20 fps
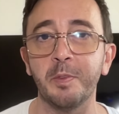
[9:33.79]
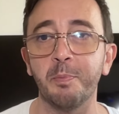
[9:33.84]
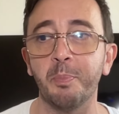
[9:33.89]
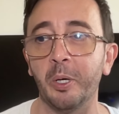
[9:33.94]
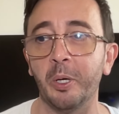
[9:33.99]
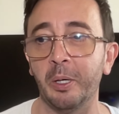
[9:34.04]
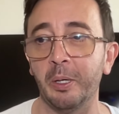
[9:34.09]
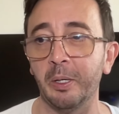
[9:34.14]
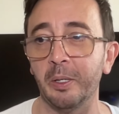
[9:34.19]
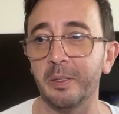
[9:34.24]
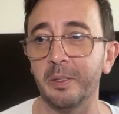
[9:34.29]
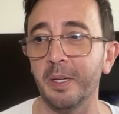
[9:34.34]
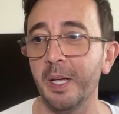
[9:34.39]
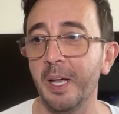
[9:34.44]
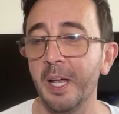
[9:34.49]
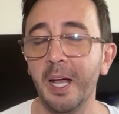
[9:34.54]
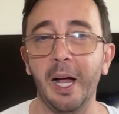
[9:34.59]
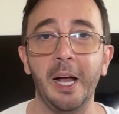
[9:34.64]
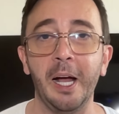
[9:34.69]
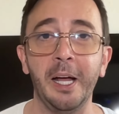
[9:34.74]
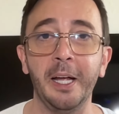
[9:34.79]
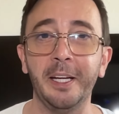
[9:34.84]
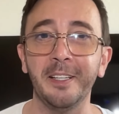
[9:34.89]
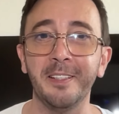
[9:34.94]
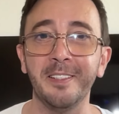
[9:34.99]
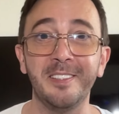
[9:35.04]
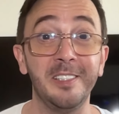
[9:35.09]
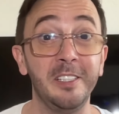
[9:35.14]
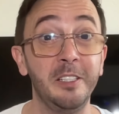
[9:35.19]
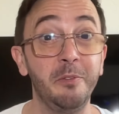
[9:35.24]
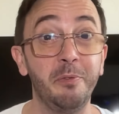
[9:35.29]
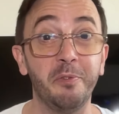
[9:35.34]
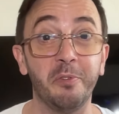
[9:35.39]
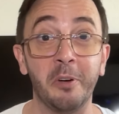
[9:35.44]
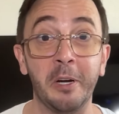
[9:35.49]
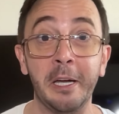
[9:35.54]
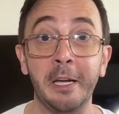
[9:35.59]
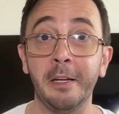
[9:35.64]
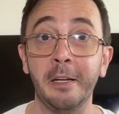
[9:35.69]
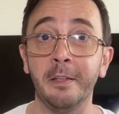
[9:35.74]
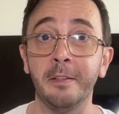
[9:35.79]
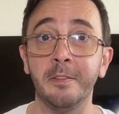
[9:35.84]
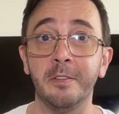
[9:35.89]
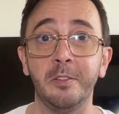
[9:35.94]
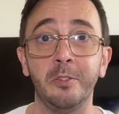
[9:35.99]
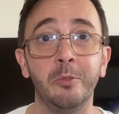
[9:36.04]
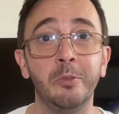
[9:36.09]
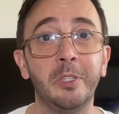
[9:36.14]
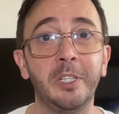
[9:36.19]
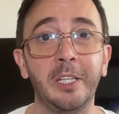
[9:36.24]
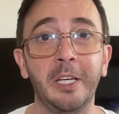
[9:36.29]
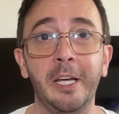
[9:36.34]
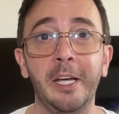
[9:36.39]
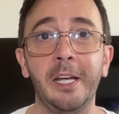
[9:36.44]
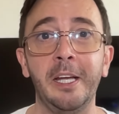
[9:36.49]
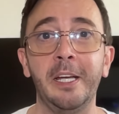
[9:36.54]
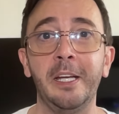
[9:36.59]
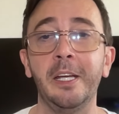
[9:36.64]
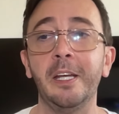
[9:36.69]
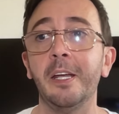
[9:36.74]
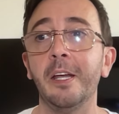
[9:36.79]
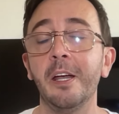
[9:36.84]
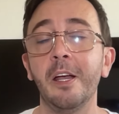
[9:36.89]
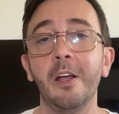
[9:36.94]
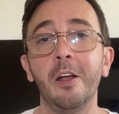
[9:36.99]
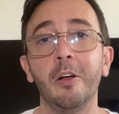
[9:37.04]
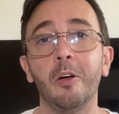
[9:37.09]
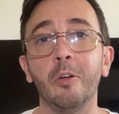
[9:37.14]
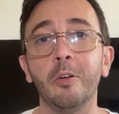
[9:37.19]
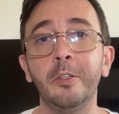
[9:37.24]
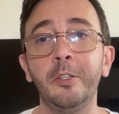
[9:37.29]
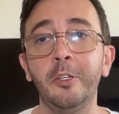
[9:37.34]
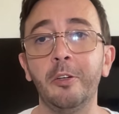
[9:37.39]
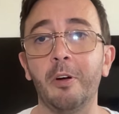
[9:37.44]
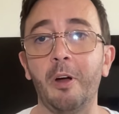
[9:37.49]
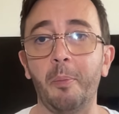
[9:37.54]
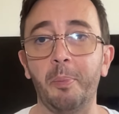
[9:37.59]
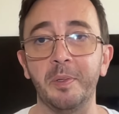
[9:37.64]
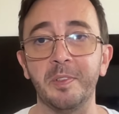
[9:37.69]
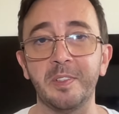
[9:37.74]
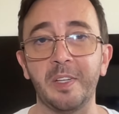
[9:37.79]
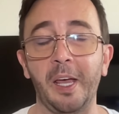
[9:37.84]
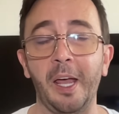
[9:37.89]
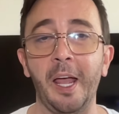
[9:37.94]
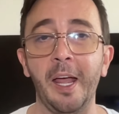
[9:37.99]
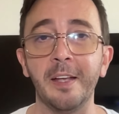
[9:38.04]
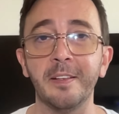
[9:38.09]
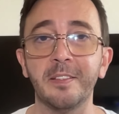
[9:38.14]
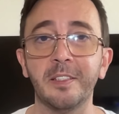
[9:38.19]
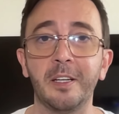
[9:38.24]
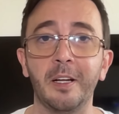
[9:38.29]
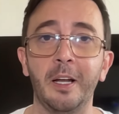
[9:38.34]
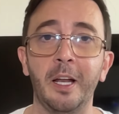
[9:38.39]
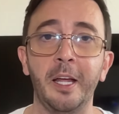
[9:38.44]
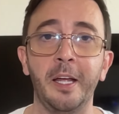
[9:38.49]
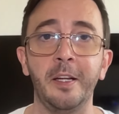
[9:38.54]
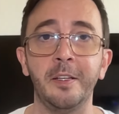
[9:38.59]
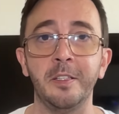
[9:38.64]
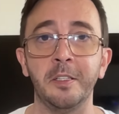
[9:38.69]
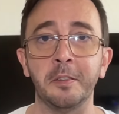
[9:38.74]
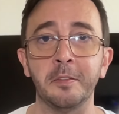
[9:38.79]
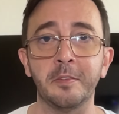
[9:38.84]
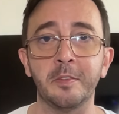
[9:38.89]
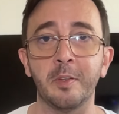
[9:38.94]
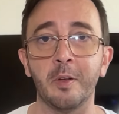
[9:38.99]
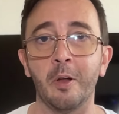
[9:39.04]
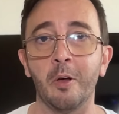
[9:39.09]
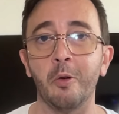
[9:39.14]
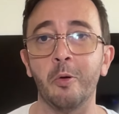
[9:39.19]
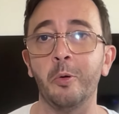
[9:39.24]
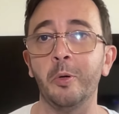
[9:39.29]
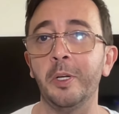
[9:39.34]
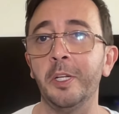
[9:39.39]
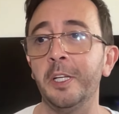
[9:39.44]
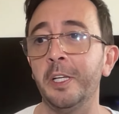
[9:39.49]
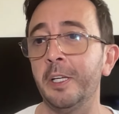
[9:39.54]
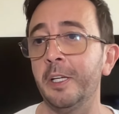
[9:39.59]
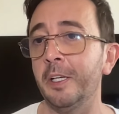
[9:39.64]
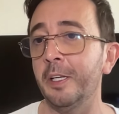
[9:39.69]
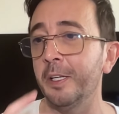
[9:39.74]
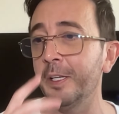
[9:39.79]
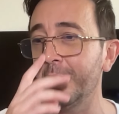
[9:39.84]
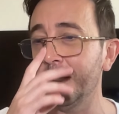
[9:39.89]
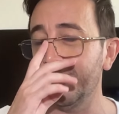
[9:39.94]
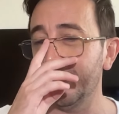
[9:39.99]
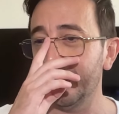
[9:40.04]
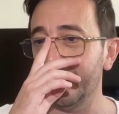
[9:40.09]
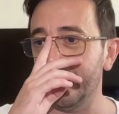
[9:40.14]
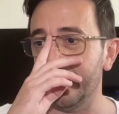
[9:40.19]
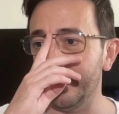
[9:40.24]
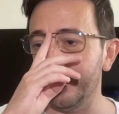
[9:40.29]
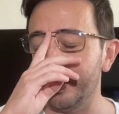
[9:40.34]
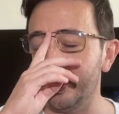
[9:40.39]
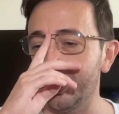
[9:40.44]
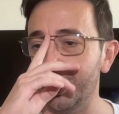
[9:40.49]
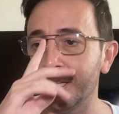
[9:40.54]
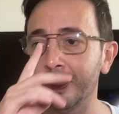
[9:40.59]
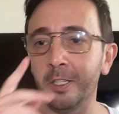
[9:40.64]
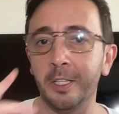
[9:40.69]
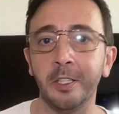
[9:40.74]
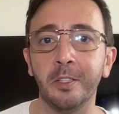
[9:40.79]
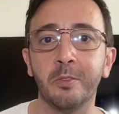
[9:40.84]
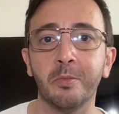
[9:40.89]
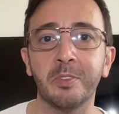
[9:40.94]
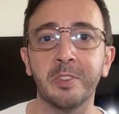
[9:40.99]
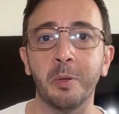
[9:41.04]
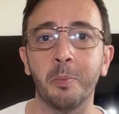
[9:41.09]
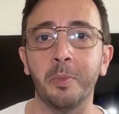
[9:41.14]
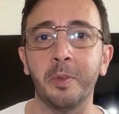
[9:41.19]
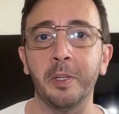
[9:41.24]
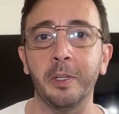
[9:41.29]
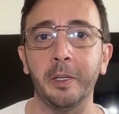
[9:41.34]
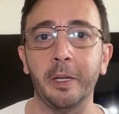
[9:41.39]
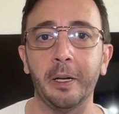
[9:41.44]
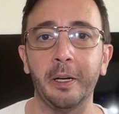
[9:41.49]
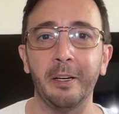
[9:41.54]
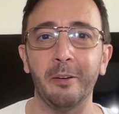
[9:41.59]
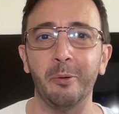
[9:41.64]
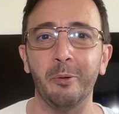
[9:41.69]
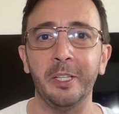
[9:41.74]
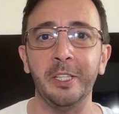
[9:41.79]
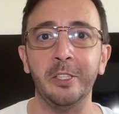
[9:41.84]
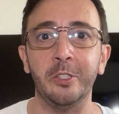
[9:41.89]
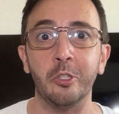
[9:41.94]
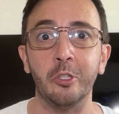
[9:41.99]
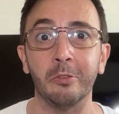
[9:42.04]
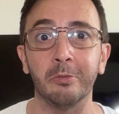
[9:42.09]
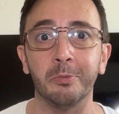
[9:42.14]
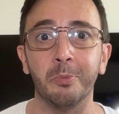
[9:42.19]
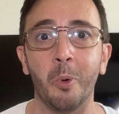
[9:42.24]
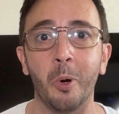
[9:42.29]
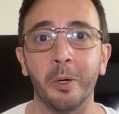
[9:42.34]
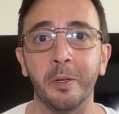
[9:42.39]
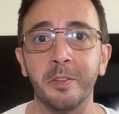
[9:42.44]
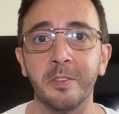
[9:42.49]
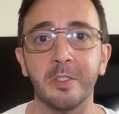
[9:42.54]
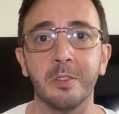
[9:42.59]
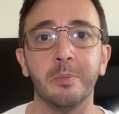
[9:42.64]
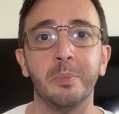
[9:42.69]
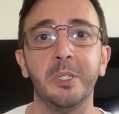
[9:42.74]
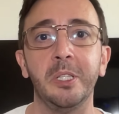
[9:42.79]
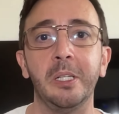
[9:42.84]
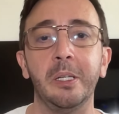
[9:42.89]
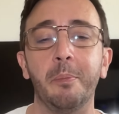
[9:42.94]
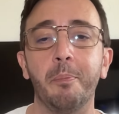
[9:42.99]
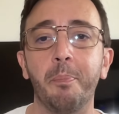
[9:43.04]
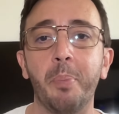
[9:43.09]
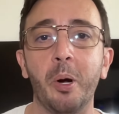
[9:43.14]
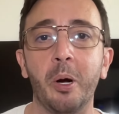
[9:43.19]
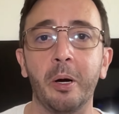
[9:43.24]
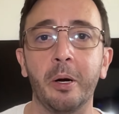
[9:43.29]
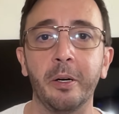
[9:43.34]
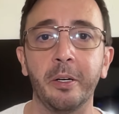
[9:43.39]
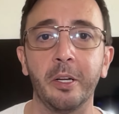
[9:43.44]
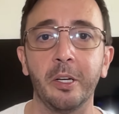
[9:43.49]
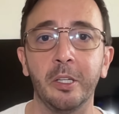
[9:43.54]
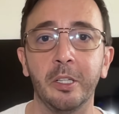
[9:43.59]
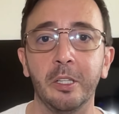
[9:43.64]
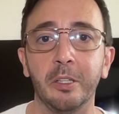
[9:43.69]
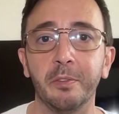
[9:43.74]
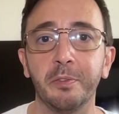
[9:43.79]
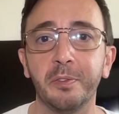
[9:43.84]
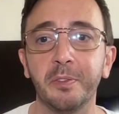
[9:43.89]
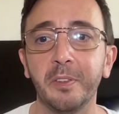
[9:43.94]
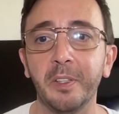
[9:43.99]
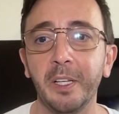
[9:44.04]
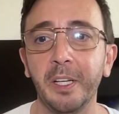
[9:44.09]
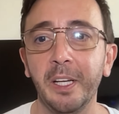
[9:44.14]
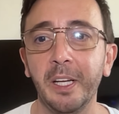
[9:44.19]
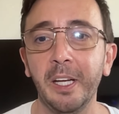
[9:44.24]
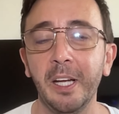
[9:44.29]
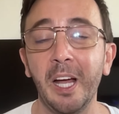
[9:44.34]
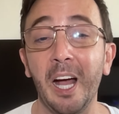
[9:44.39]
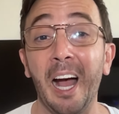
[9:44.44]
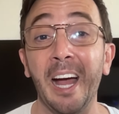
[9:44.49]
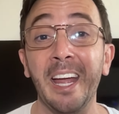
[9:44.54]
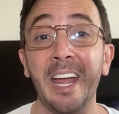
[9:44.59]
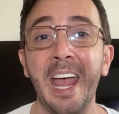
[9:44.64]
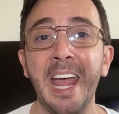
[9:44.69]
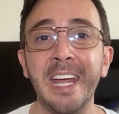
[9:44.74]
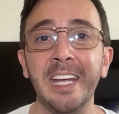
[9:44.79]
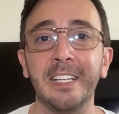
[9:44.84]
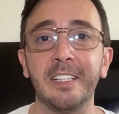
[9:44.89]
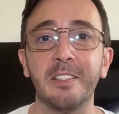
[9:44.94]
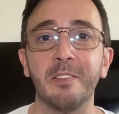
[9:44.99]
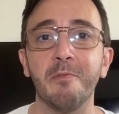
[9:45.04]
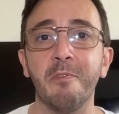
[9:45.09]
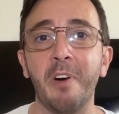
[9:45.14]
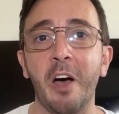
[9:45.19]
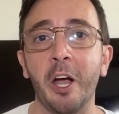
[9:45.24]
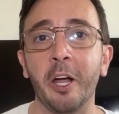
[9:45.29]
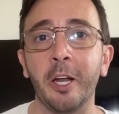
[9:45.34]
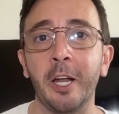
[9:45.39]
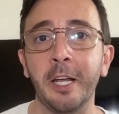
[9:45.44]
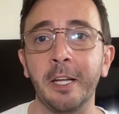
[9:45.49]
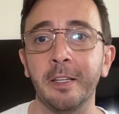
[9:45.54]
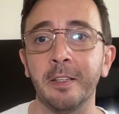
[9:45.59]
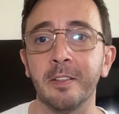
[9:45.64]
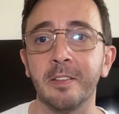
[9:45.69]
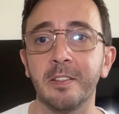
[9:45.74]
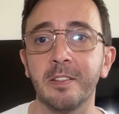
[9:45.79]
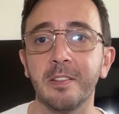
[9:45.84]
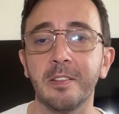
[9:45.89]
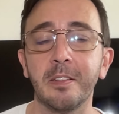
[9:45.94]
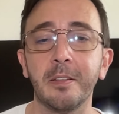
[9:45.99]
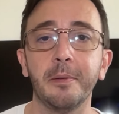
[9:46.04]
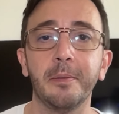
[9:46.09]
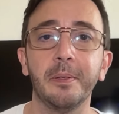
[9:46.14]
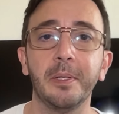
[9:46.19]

But I can see France, UK, all Europe is escalating slowly and gently to something that I really don't want to be part of. I hate violence.